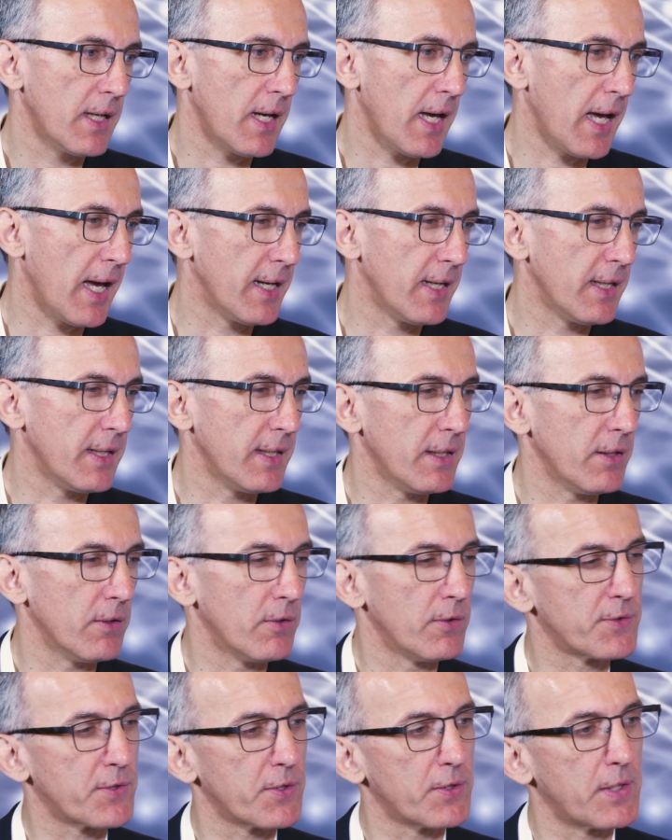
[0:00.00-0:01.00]
And
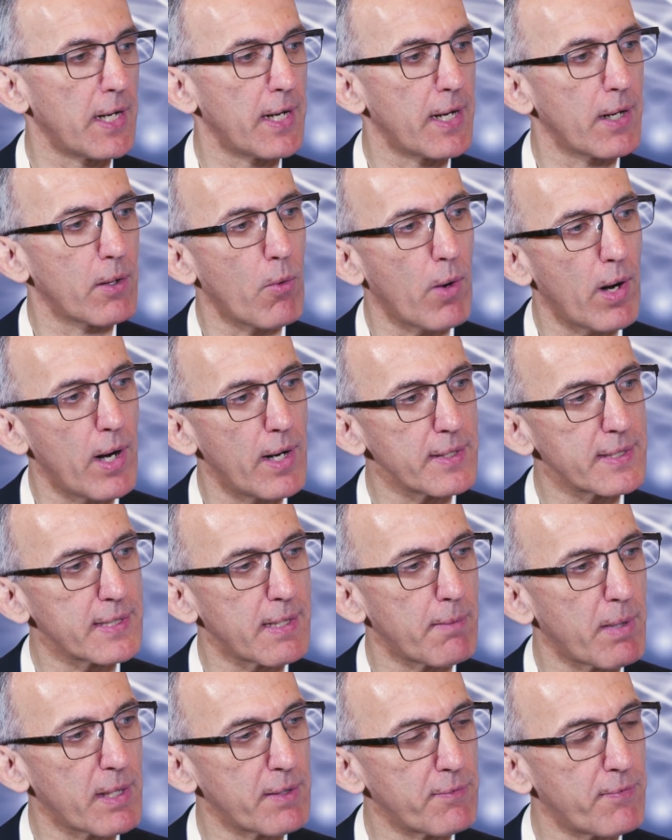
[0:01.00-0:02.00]
also they require
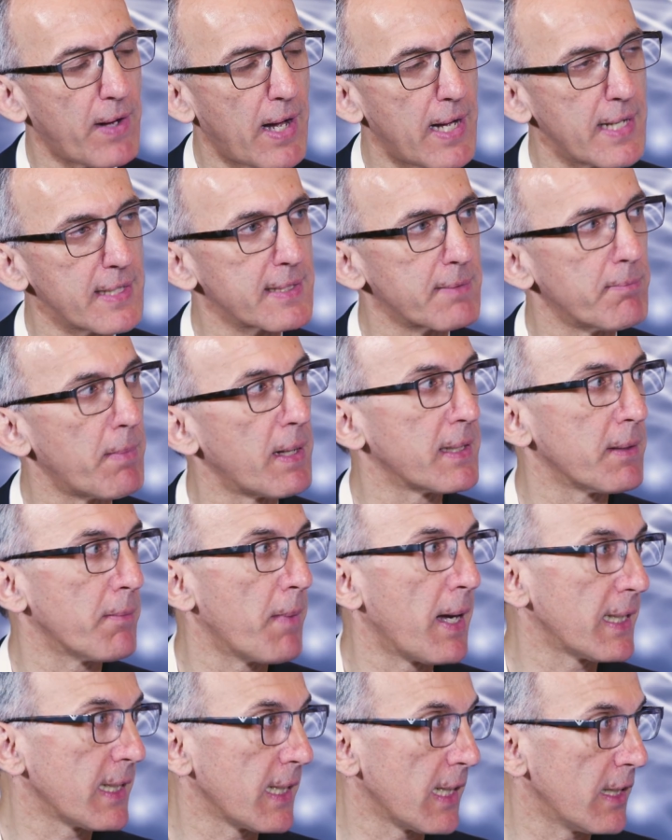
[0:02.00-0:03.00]
some advanced
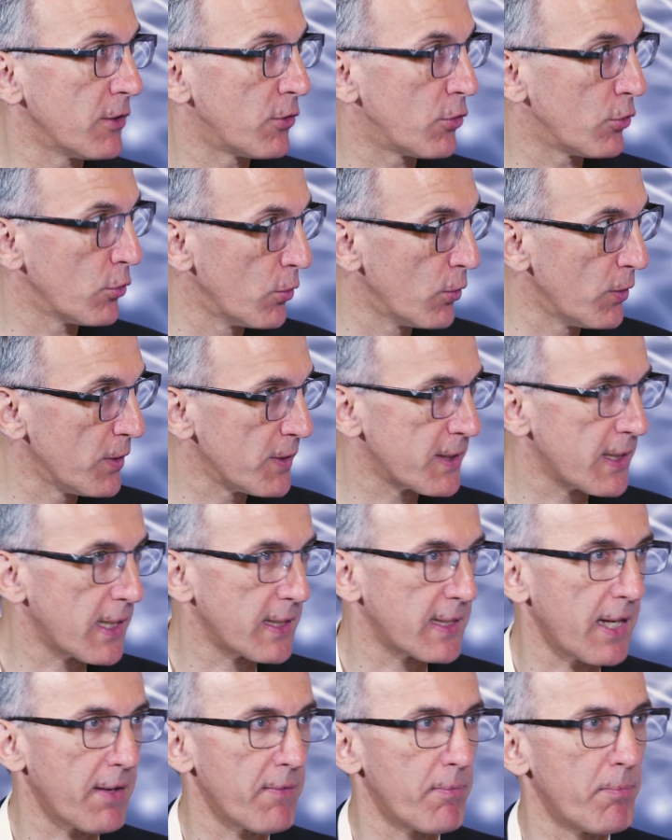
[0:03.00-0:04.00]
mathematical tools
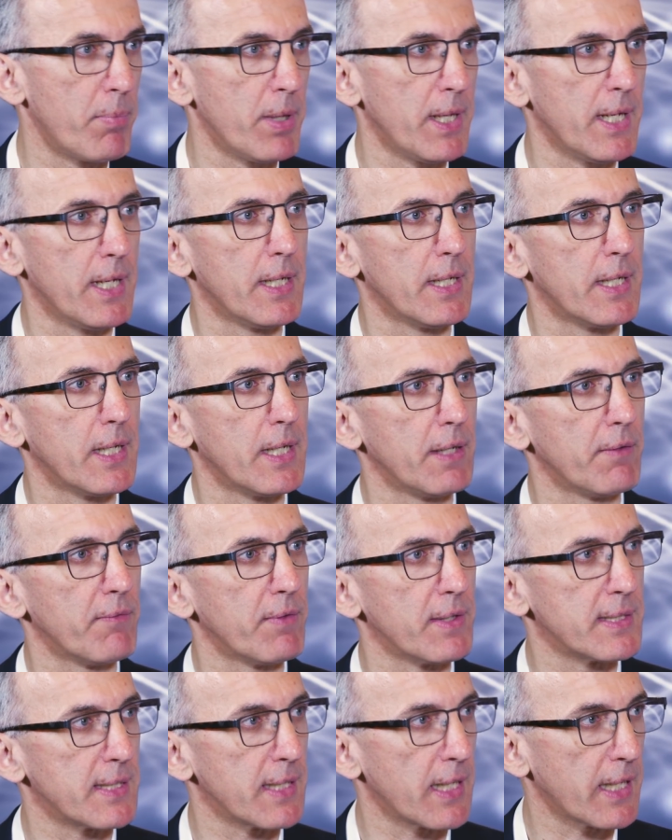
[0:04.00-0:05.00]
that have been
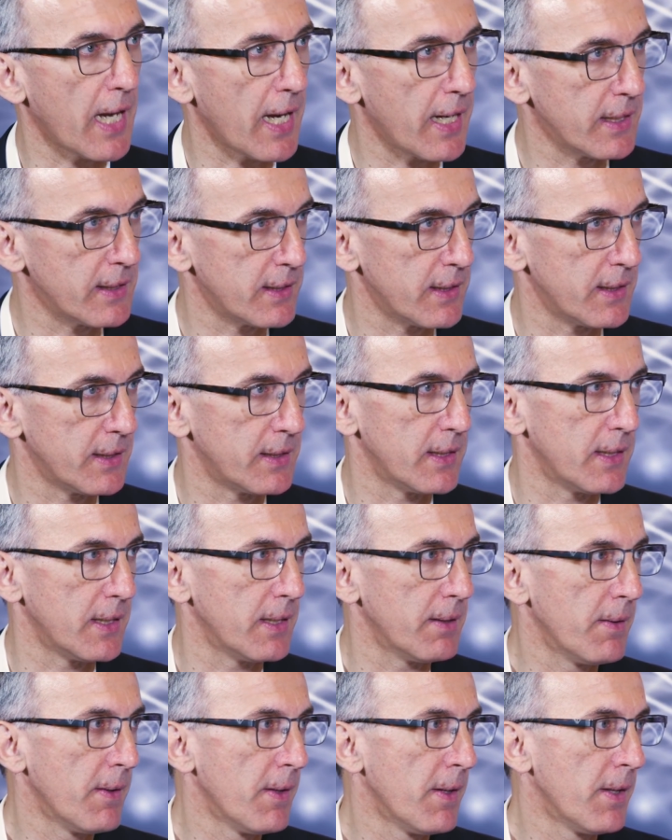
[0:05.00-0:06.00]
investigated
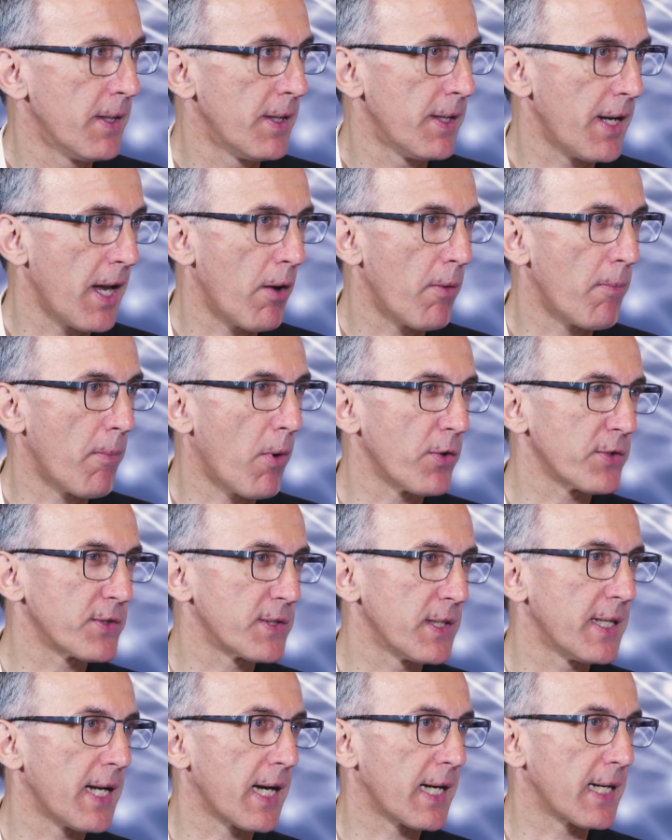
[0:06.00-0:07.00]
uh, now
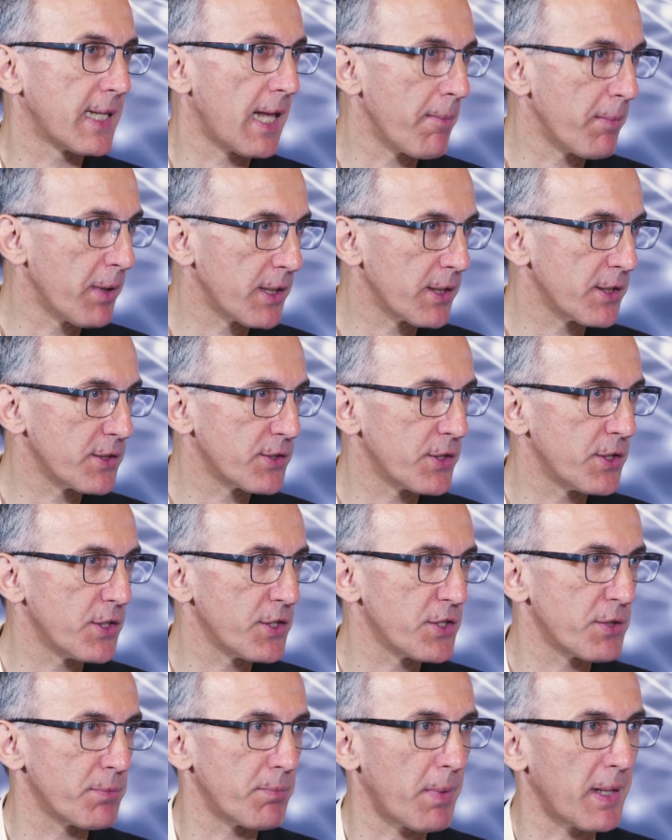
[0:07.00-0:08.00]
mostly in academic
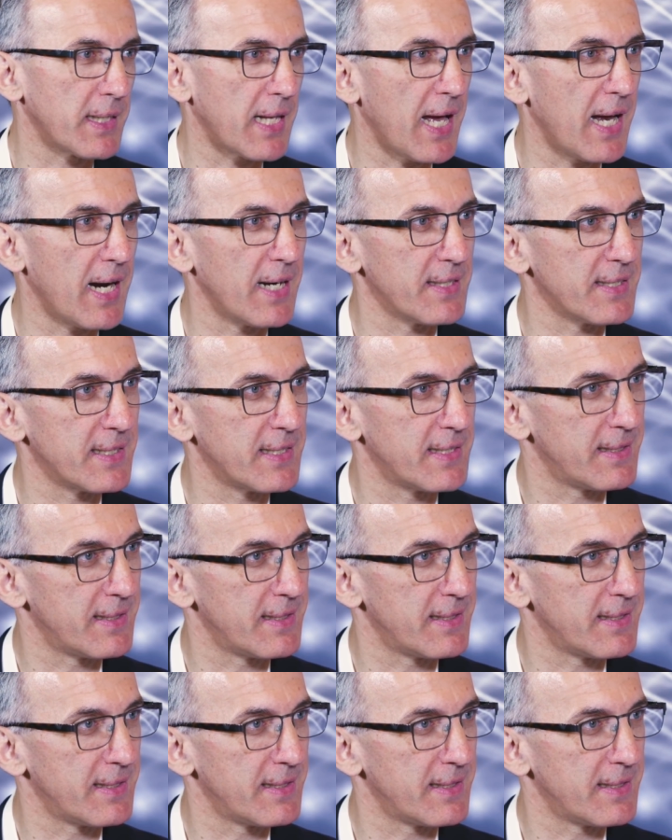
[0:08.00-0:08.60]
research, but they're